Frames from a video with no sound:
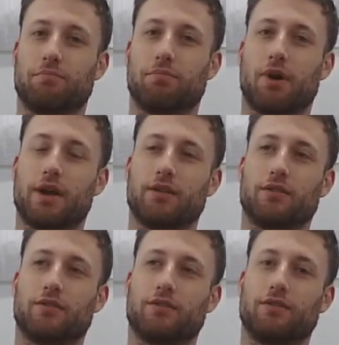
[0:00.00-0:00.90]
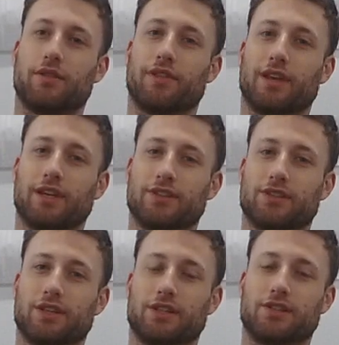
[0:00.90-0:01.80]
But the thing
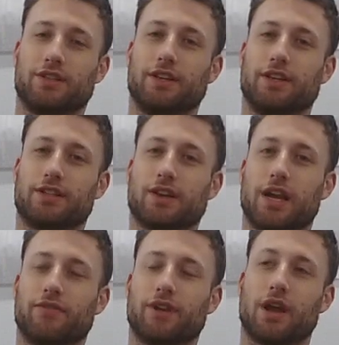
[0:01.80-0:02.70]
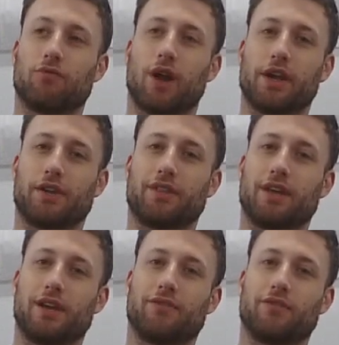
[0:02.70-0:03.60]
is this, it's kind of an ironic
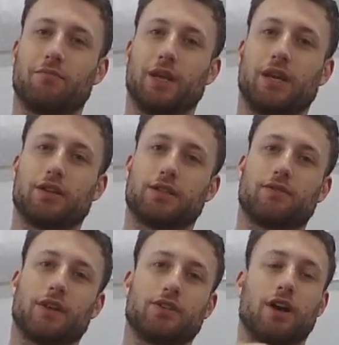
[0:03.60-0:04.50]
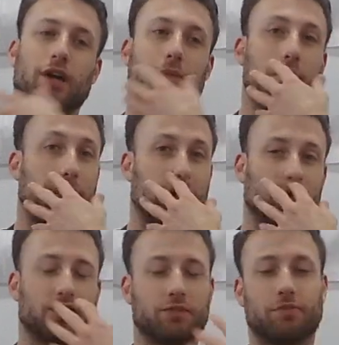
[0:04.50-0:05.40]
thing for me, because if I talk about my
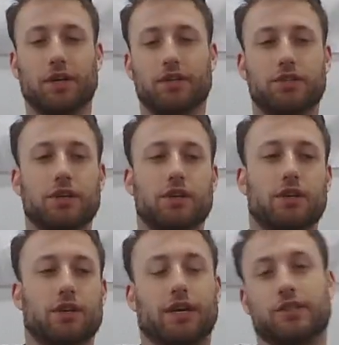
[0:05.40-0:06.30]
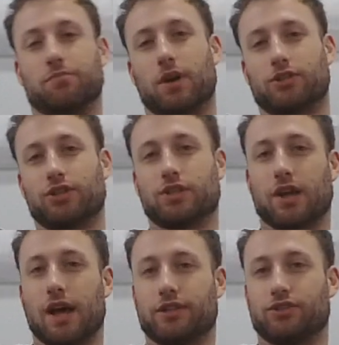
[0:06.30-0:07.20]
own experience, as much as
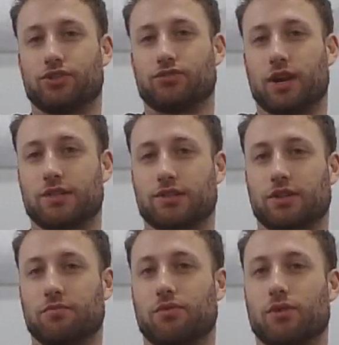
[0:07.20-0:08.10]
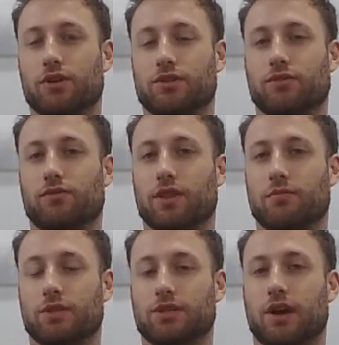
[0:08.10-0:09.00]
I stress the importance of
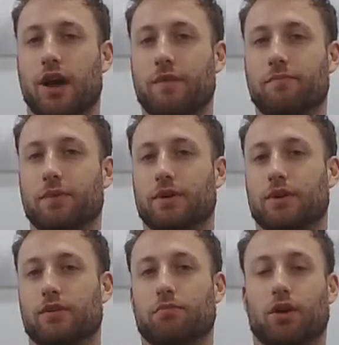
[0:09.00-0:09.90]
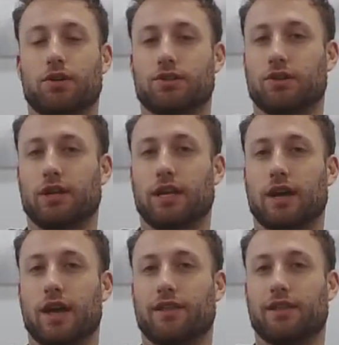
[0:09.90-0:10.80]
rhythm and time,
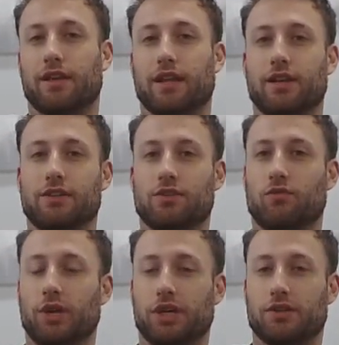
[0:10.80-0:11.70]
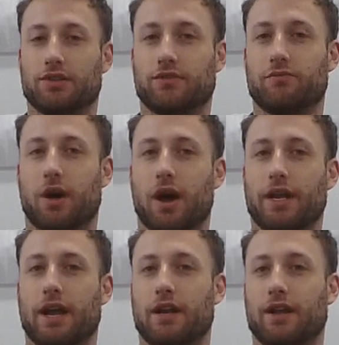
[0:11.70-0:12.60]
personally, I think that it's a weakness of
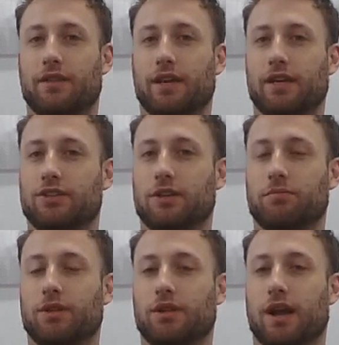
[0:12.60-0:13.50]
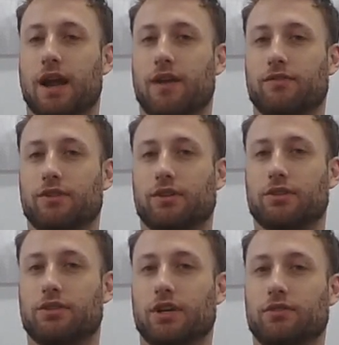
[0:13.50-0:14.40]
mine, and I think it's something that I have to
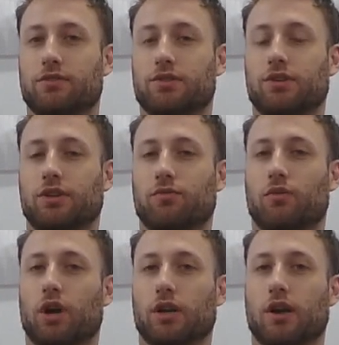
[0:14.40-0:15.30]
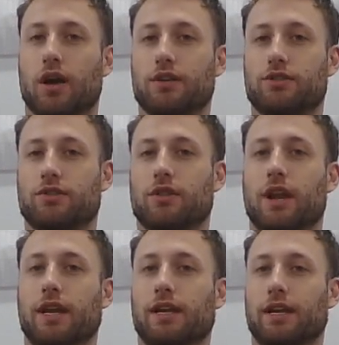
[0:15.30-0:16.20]
continuously work on so that
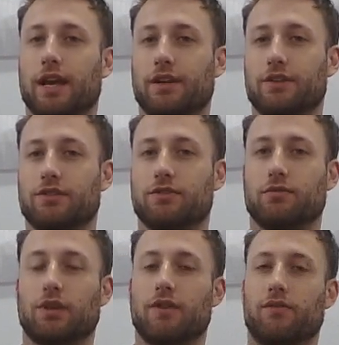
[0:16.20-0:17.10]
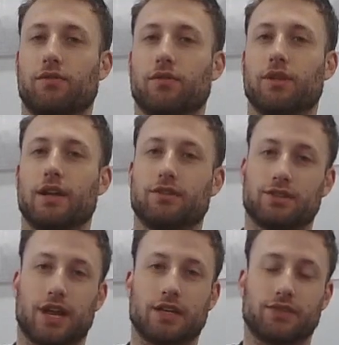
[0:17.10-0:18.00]
I can get it to a level that is
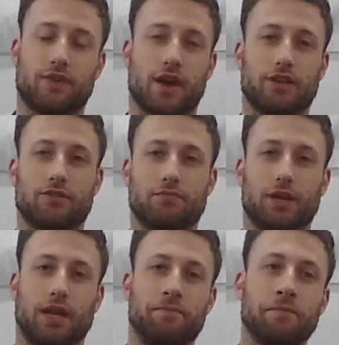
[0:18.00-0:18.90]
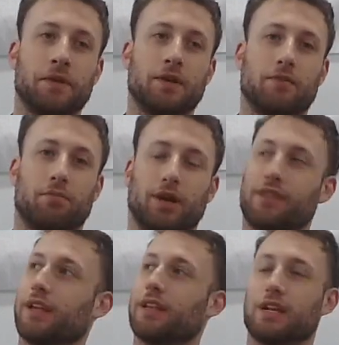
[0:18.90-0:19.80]
satisfying to me. But I
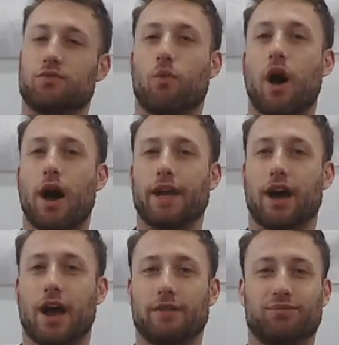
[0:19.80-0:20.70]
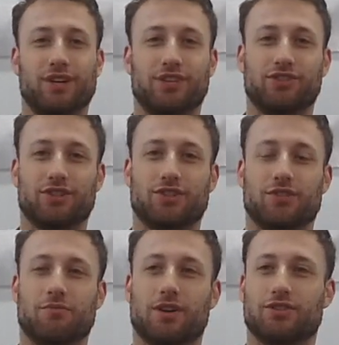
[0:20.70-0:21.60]
think that's why I preach it
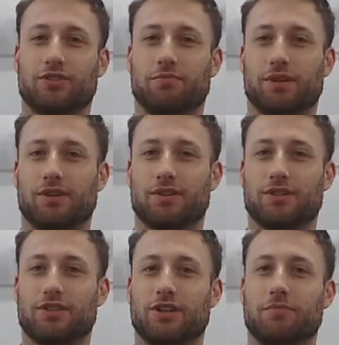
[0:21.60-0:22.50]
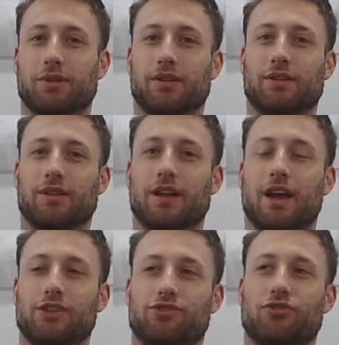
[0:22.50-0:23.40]
so much, is because it's something that
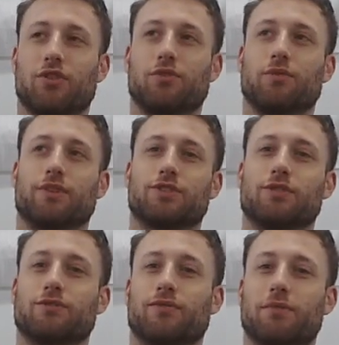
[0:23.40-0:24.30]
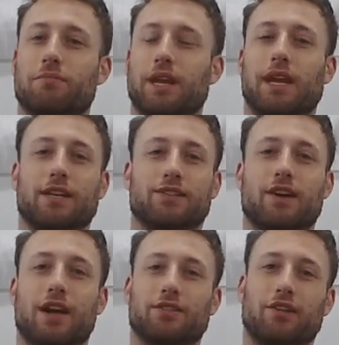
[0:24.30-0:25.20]
I struggle with. So for me, it's
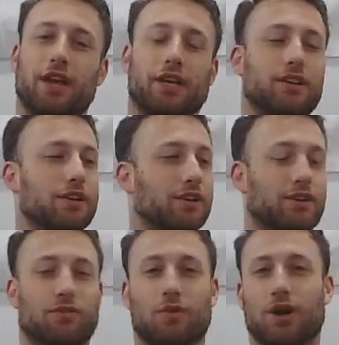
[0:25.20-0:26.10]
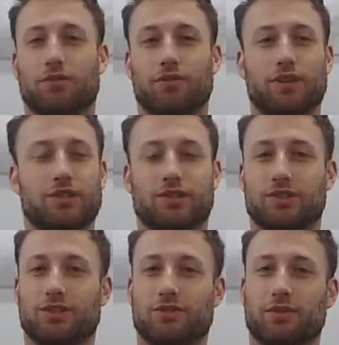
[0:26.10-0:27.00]
kind of like, well, this
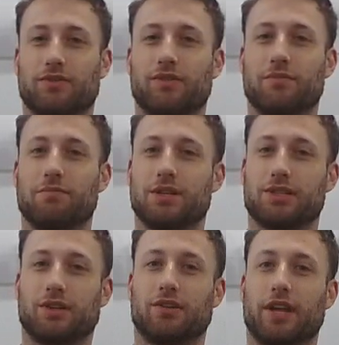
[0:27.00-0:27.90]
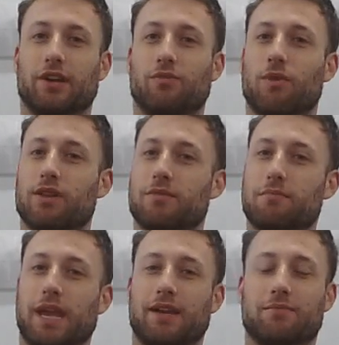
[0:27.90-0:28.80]
is sort of the missing link, or one of the
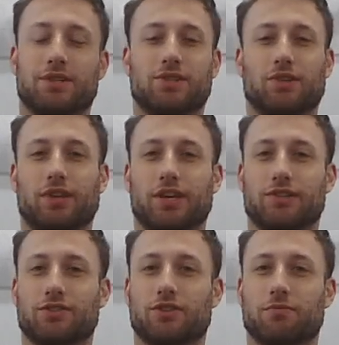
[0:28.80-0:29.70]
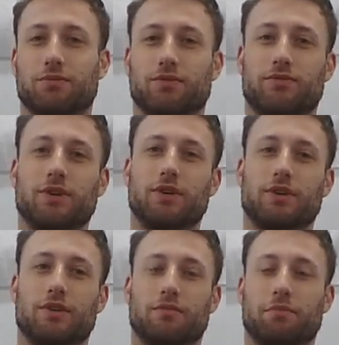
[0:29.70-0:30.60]
main missing links in terms of
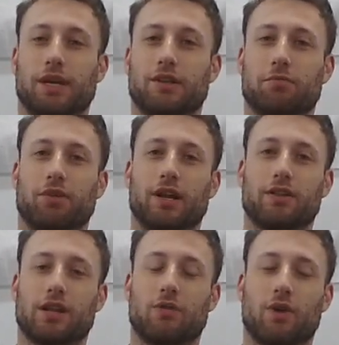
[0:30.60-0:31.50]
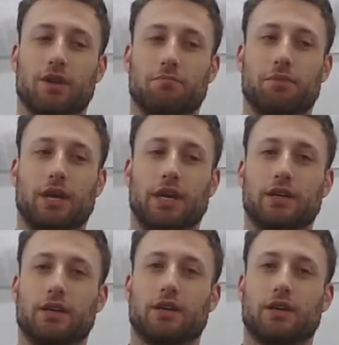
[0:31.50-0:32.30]
being the player that I want to be.